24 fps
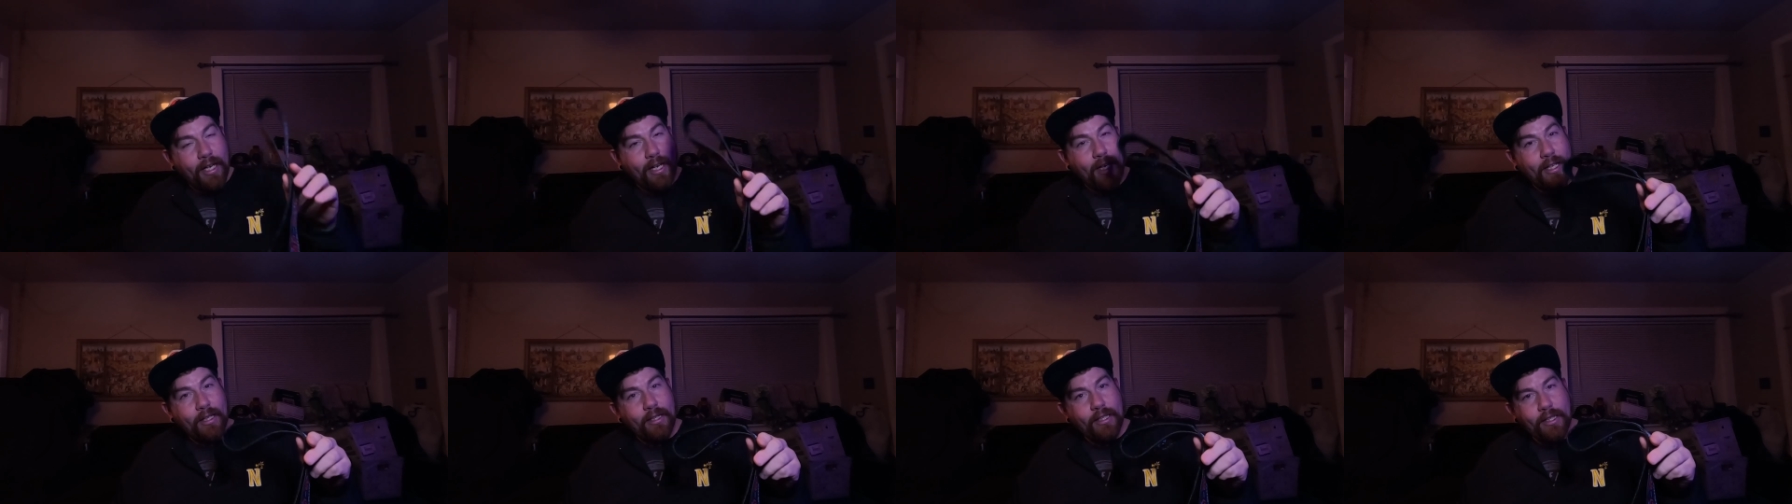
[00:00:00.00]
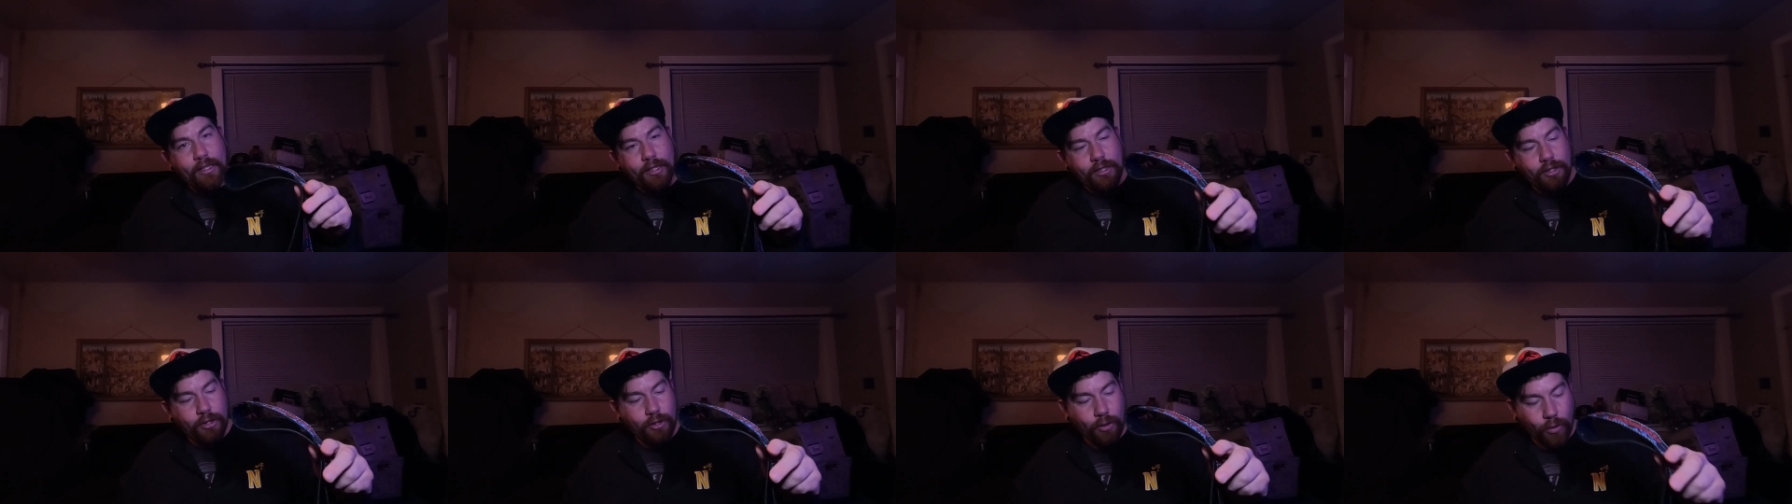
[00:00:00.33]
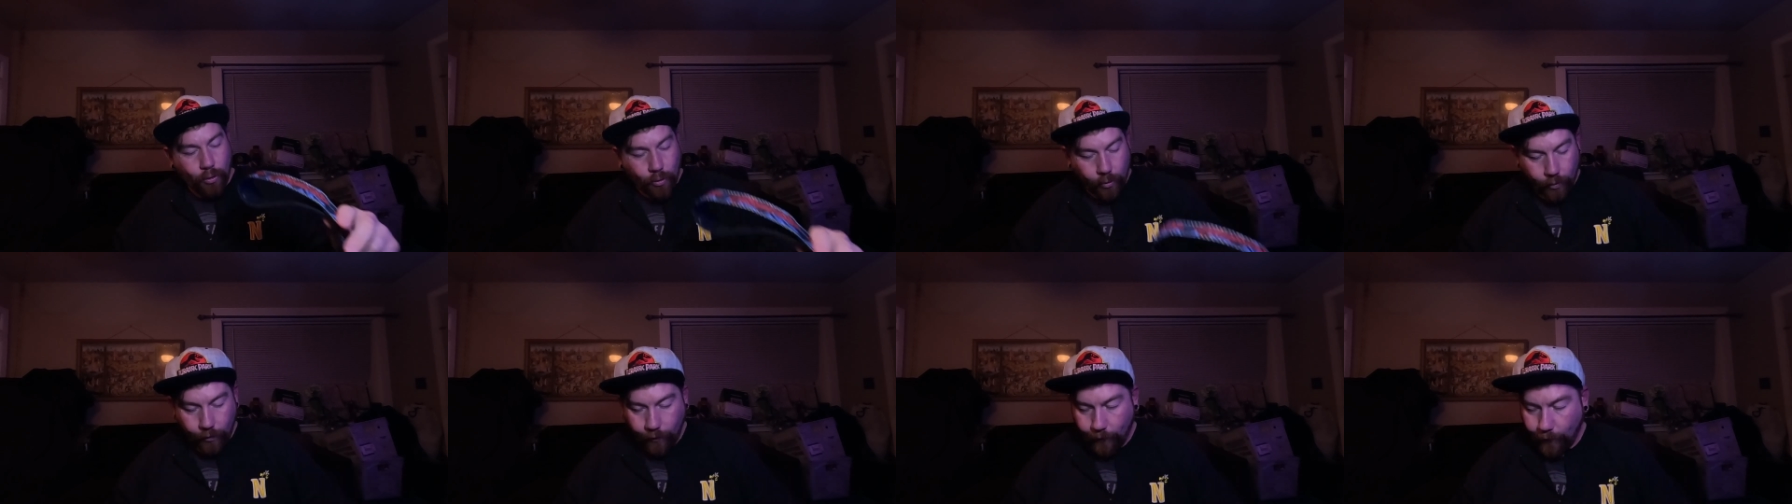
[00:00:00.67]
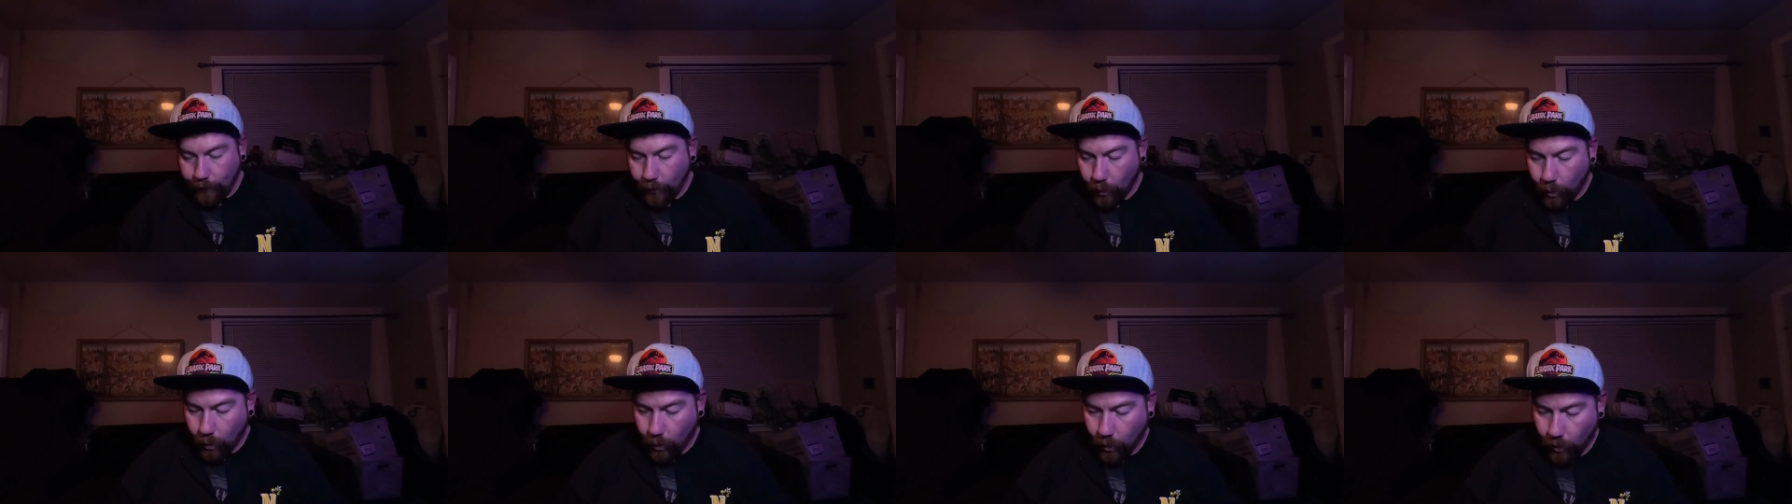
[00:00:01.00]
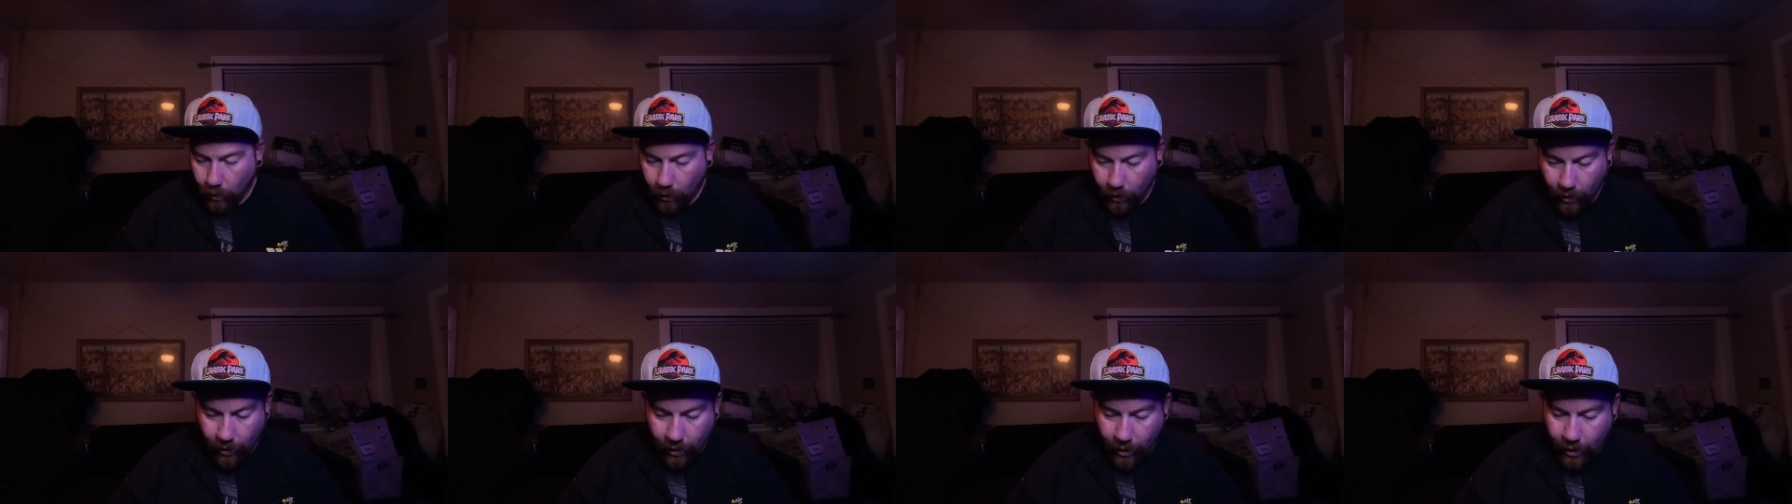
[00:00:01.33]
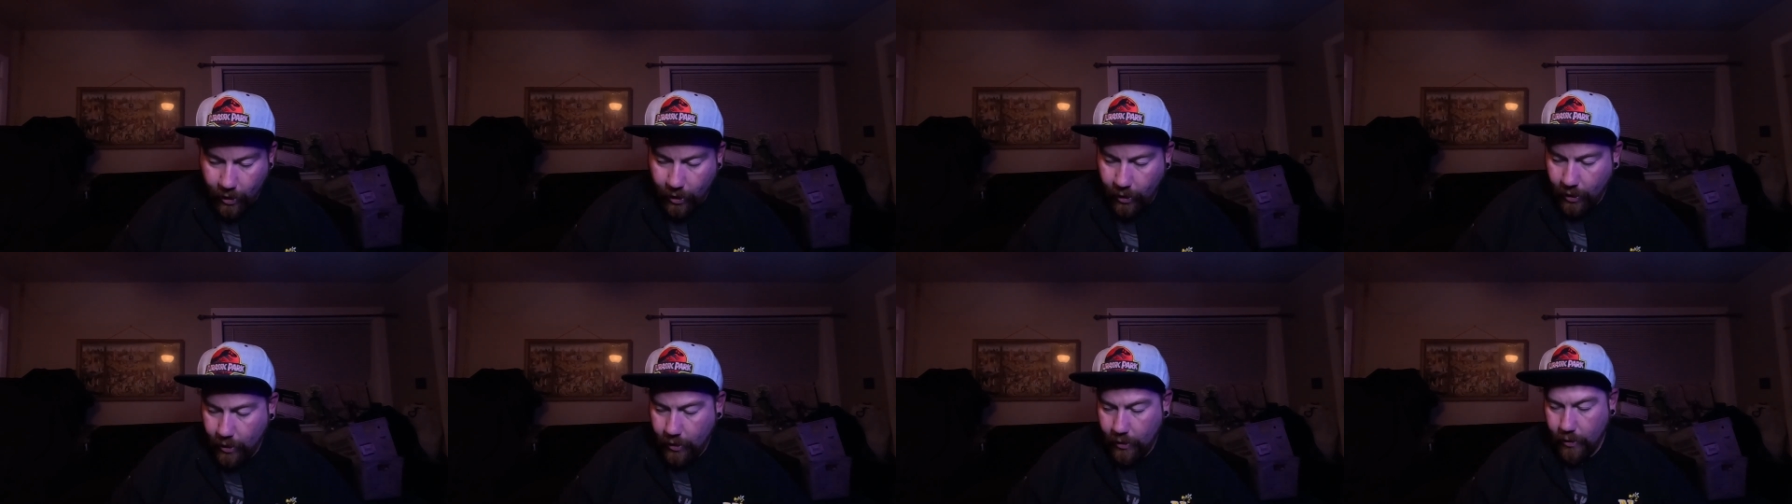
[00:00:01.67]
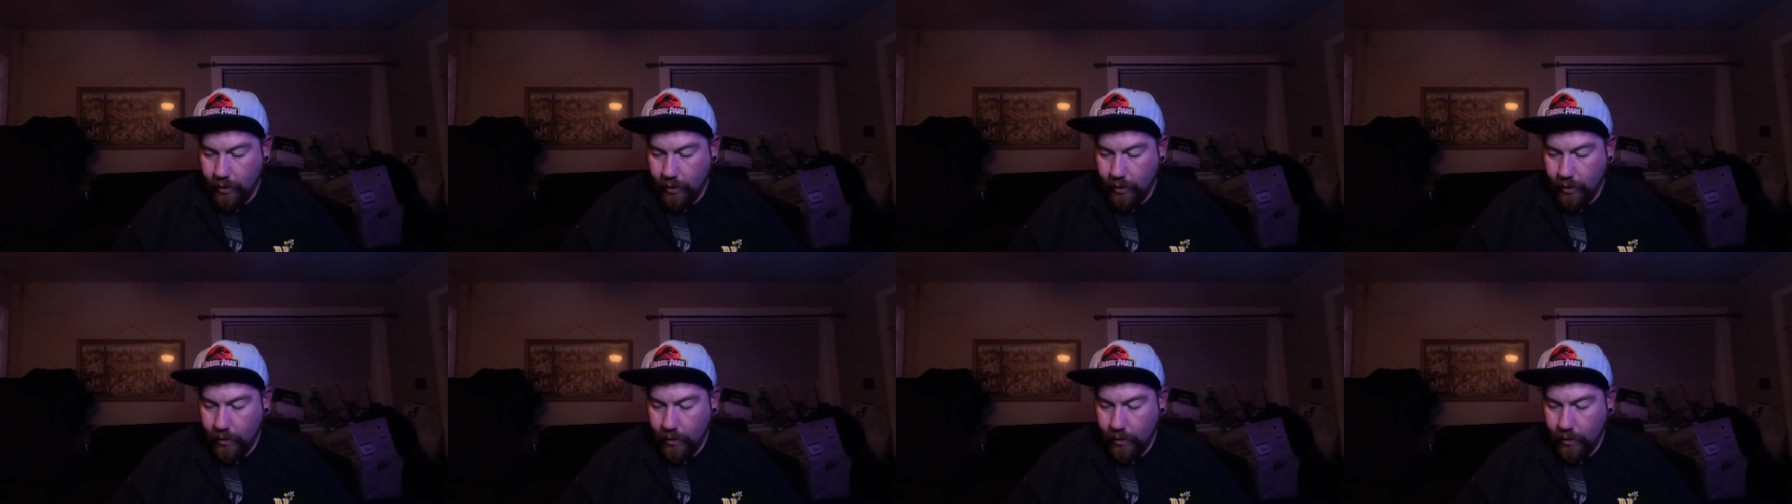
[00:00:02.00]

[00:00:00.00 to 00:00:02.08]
and this sold for